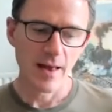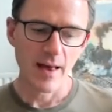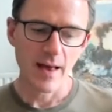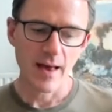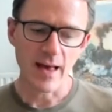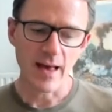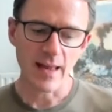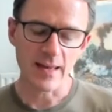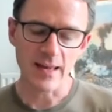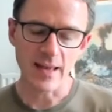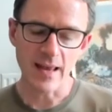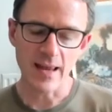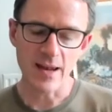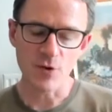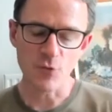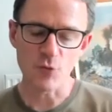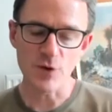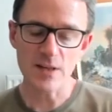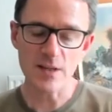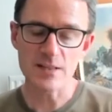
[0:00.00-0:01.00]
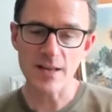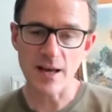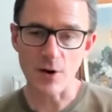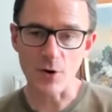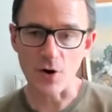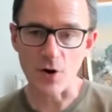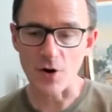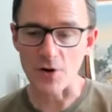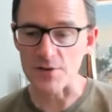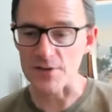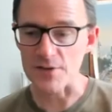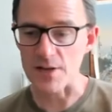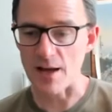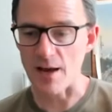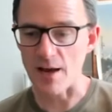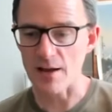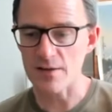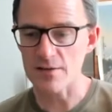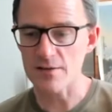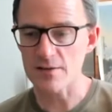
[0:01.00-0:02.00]
And in a retail
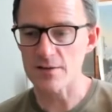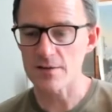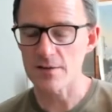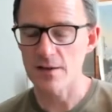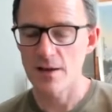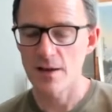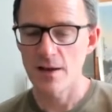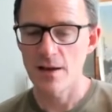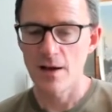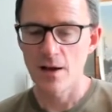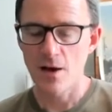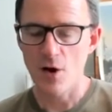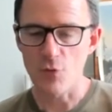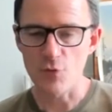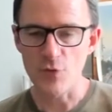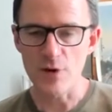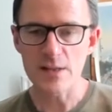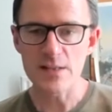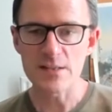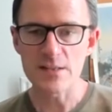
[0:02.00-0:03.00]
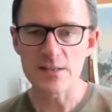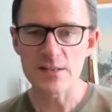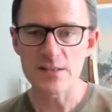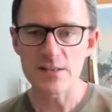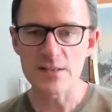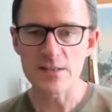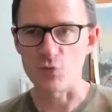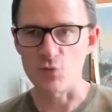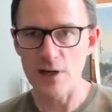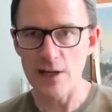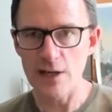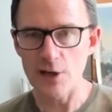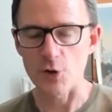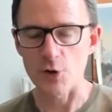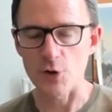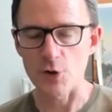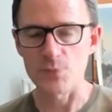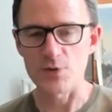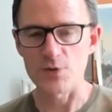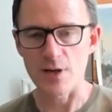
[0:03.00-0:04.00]
context, a retailer's
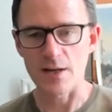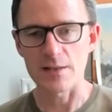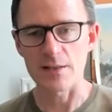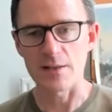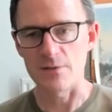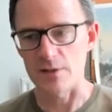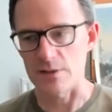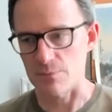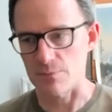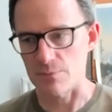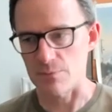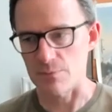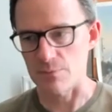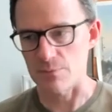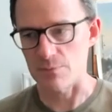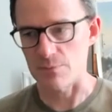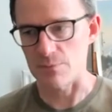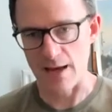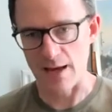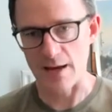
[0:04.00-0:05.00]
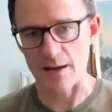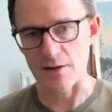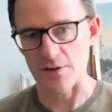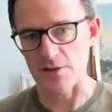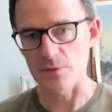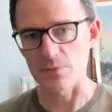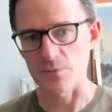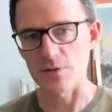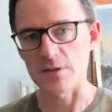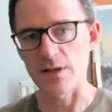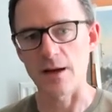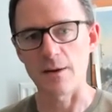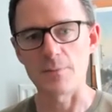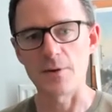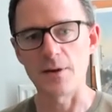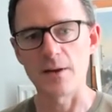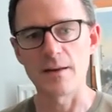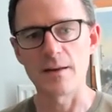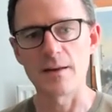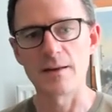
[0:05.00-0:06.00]
real objective is making their customers
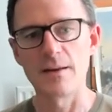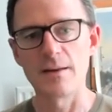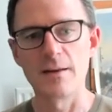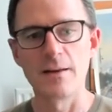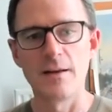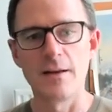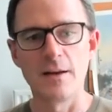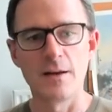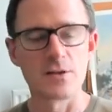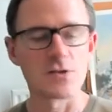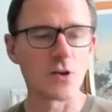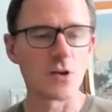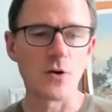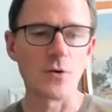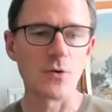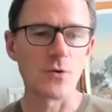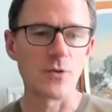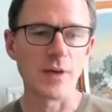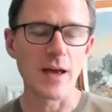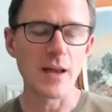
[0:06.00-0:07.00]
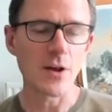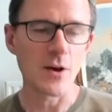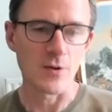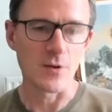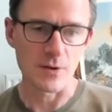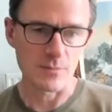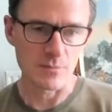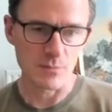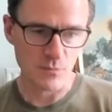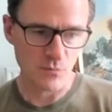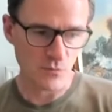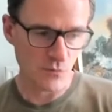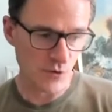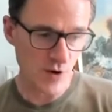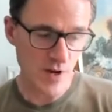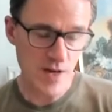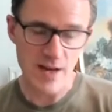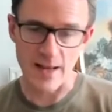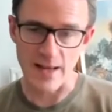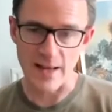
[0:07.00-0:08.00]
happy. So they don't
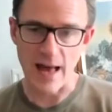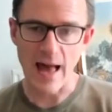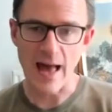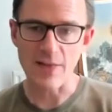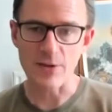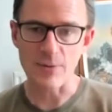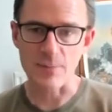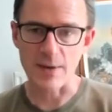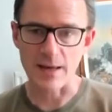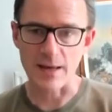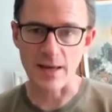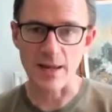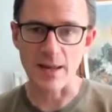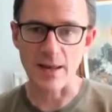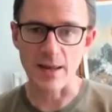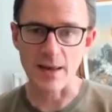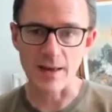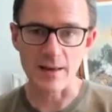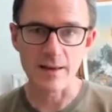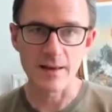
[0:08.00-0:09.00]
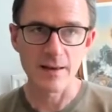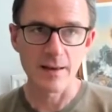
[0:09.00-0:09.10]
really, at the beginning,